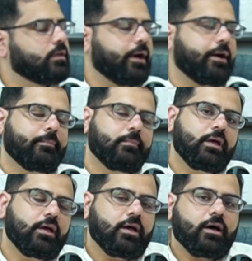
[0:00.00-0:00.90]
Yeah.
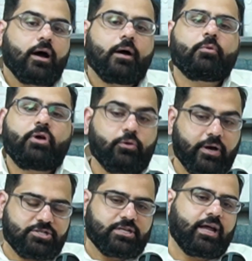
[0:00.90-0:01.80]
Great
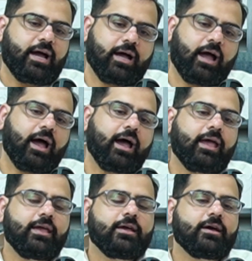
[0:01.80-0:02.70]
question.
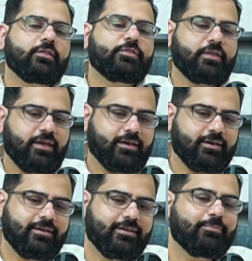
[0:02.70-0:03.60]
I
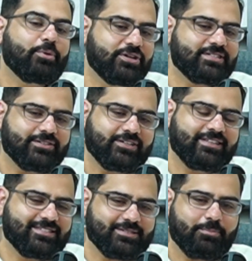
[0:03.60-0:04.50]
think, personally,
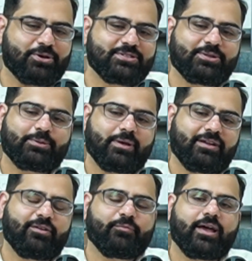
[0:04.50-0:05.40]
this is a personal
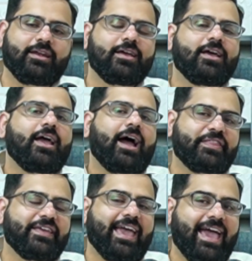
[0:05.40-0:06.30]
opinion of mine, I
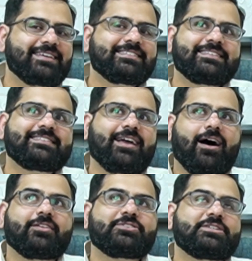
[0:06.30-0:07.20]
think
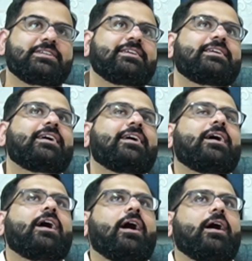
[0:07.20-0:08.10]
anesthesiology
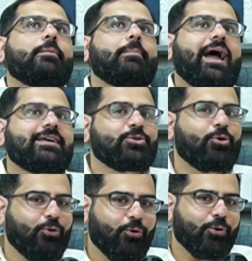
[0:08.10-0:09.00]
as a
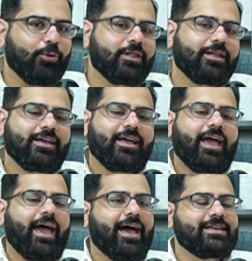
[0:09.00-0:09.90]
whole
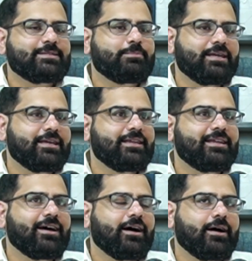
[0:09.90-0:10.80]
has
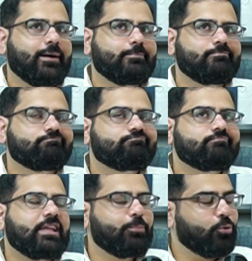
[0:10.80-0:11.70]
been
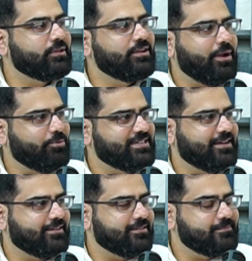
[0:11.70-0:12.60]
poorly
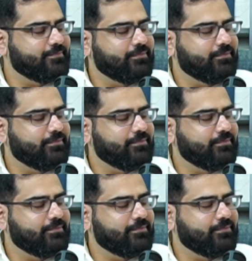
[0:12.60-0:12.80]
represented